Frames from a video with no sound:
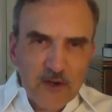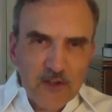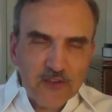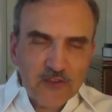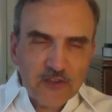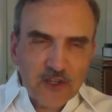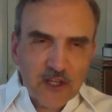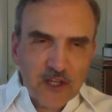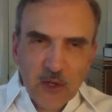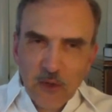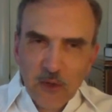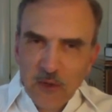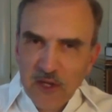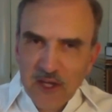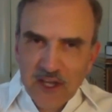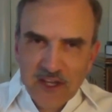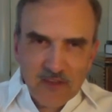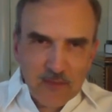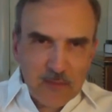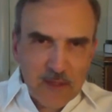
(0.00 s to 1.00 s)
It's like,
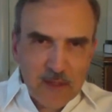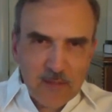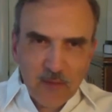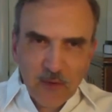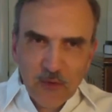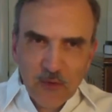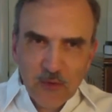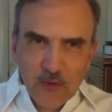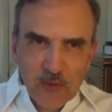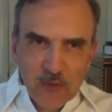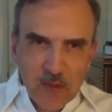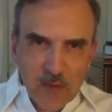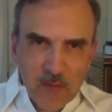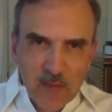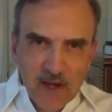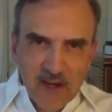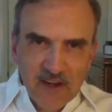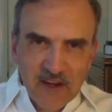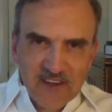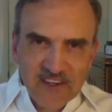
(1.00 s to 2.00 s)
okay, the people who are
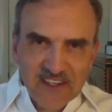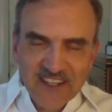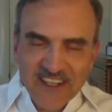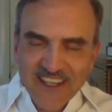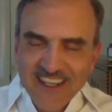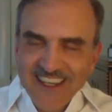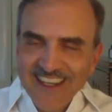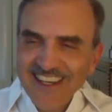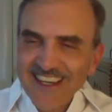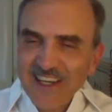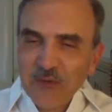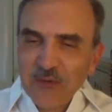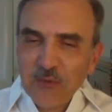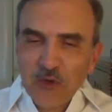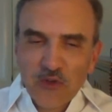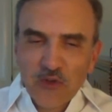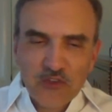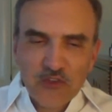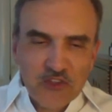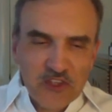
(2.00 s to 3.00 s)
prepared
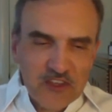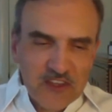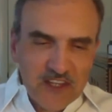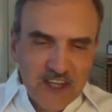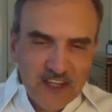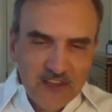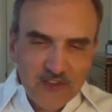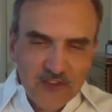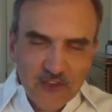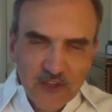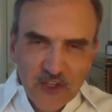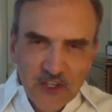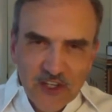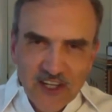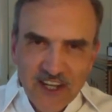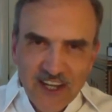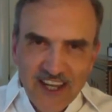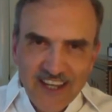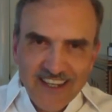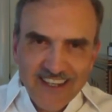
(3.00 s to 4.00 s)
will see that study
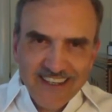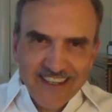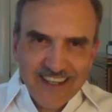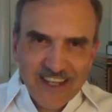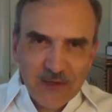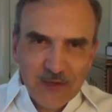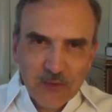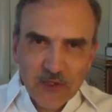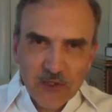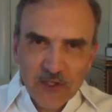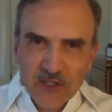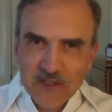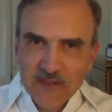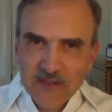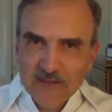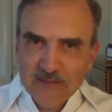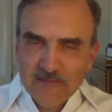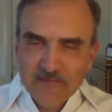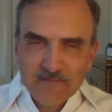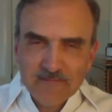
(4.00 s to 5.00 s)
guide and they
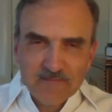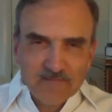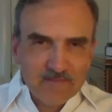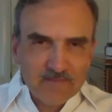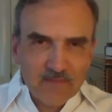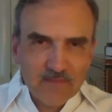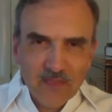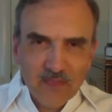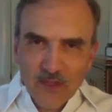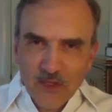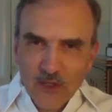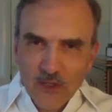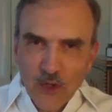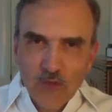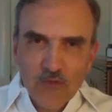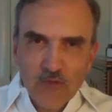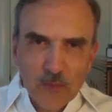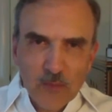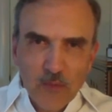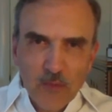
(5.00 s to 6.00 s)
will
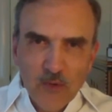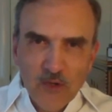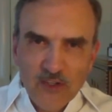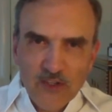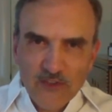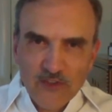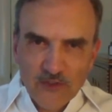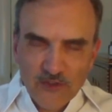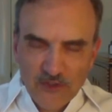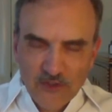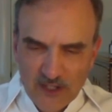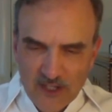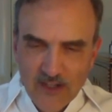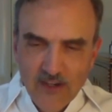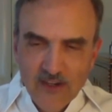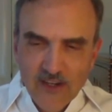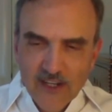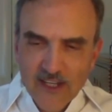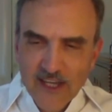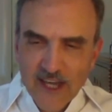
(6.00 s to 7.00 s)
go for the points. They'll say,
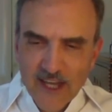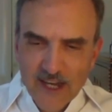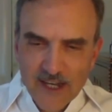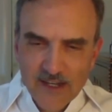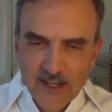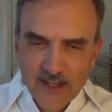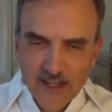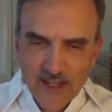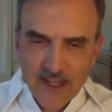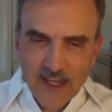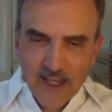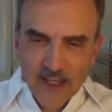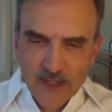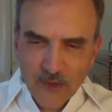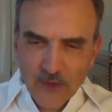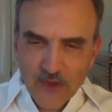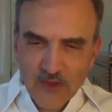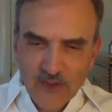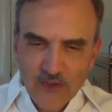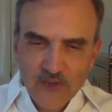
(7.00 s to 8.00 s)
oh, I got it. Okay, I can
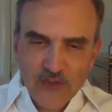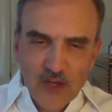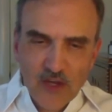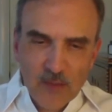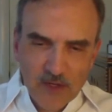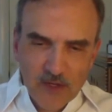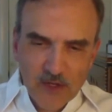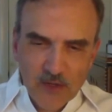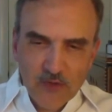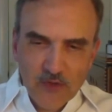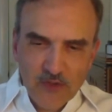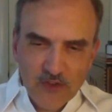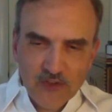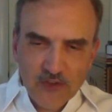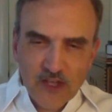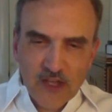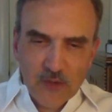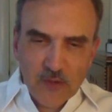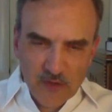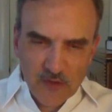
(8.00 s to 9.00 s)
look this up. I know where
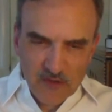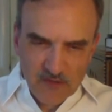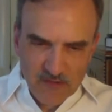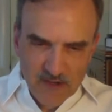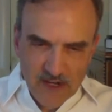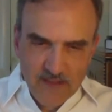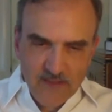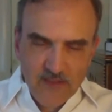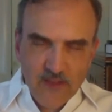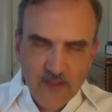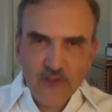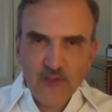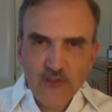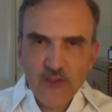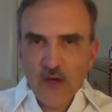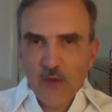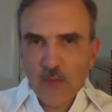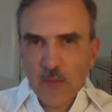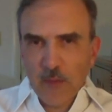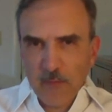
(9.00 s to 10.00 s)
to find this,
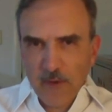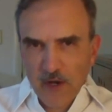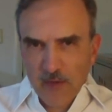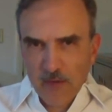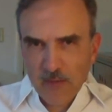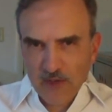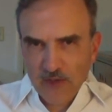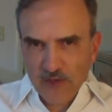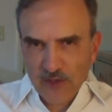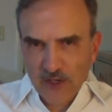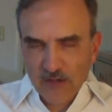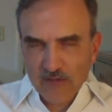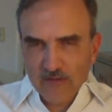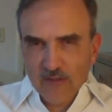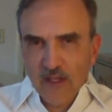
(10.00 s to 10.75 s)
and I'll prepare myself.